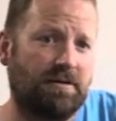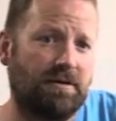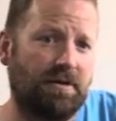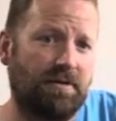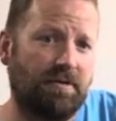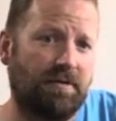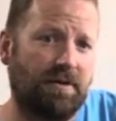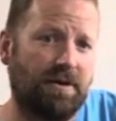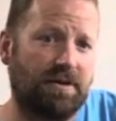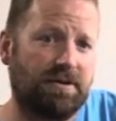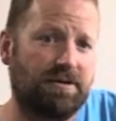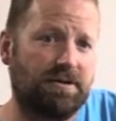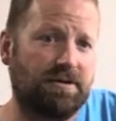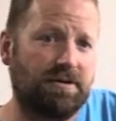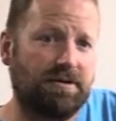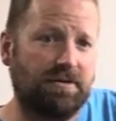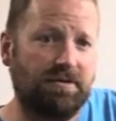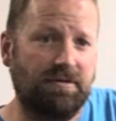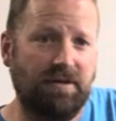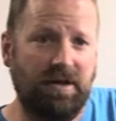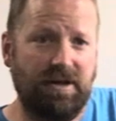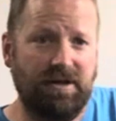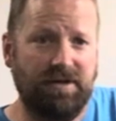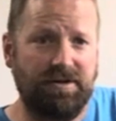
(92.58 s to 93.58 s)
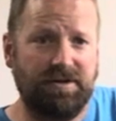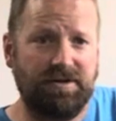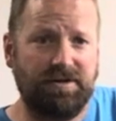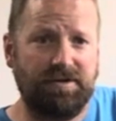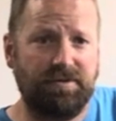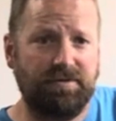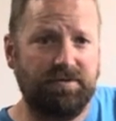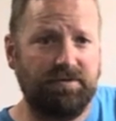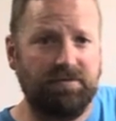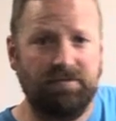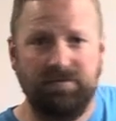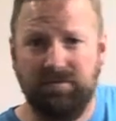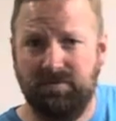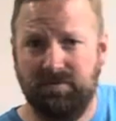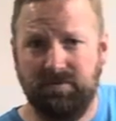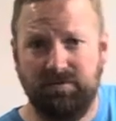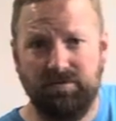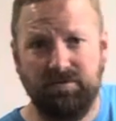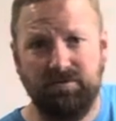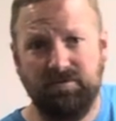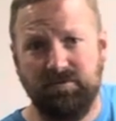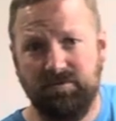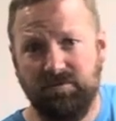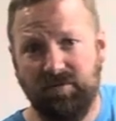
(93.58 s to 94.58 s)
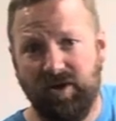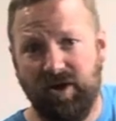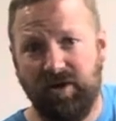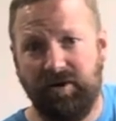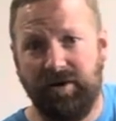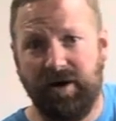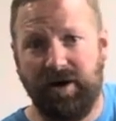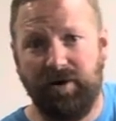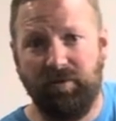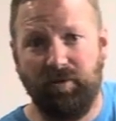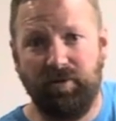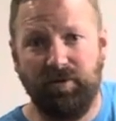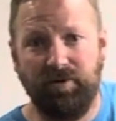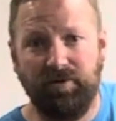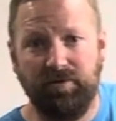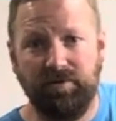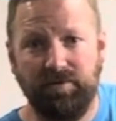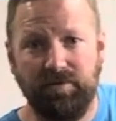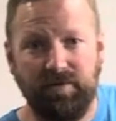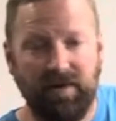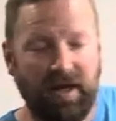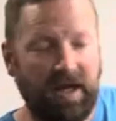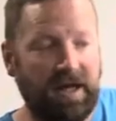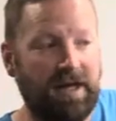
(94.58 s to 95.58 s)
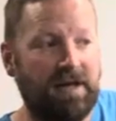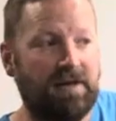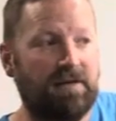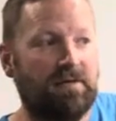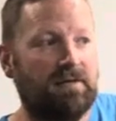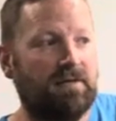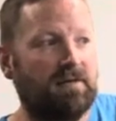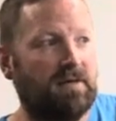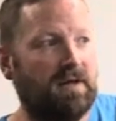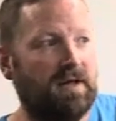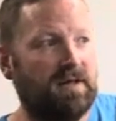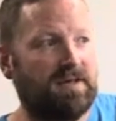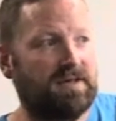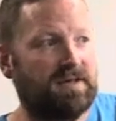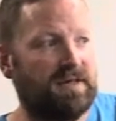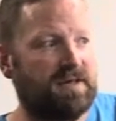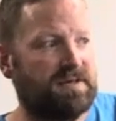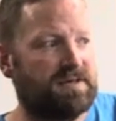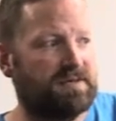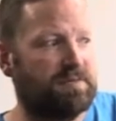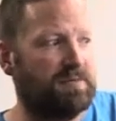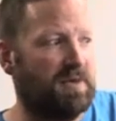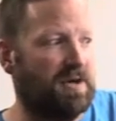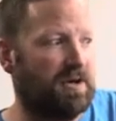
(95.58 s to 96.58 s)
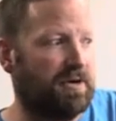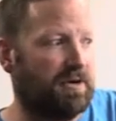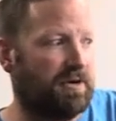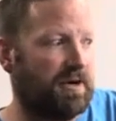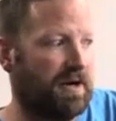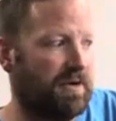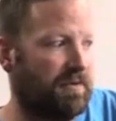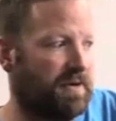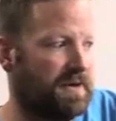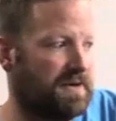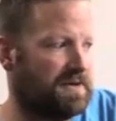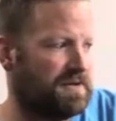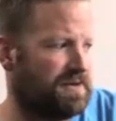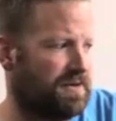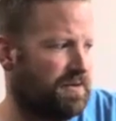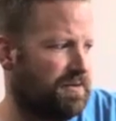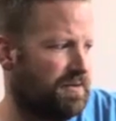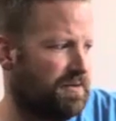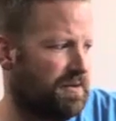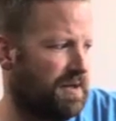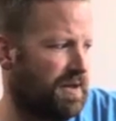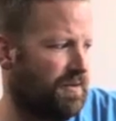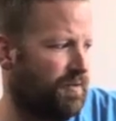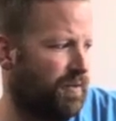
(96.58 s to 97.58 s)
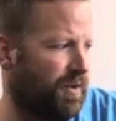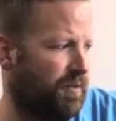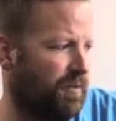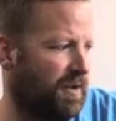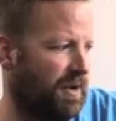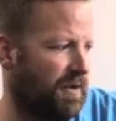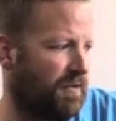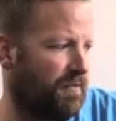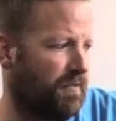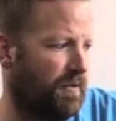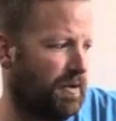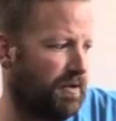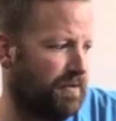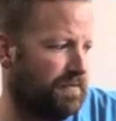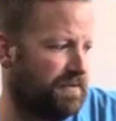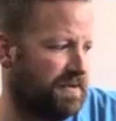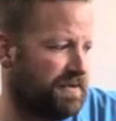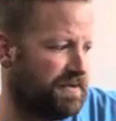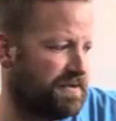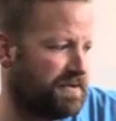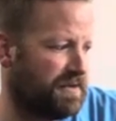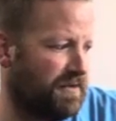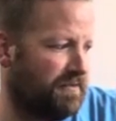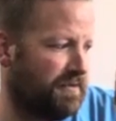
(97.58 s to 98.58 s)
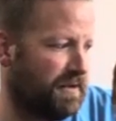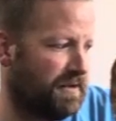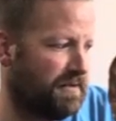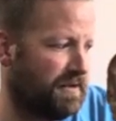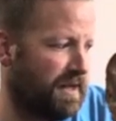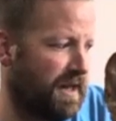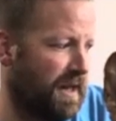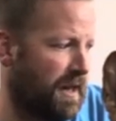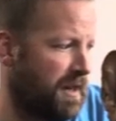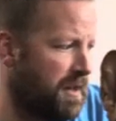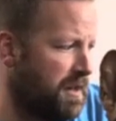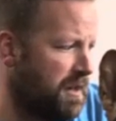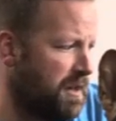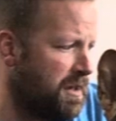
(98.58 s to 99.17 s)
which is incredible, and it's been a great way to get women involved and stuff like that.